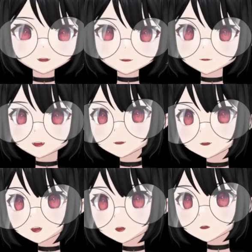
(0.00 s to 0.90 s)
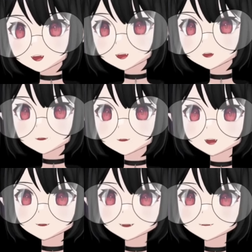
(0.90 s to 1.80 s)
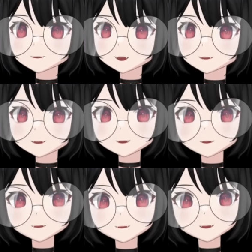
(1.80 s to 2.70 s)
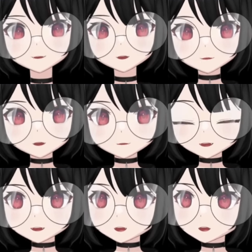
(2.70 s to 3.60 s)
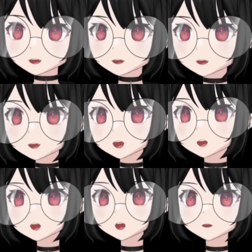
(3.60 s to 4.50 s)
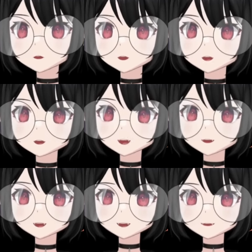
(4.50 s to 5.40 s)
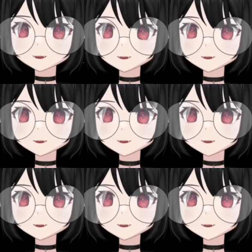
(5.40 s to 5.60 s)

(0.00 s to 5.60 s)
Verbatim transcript: like, interact with the tweet? It was about this uh, Niji sister movement here where a lot of people were claiming that the oh,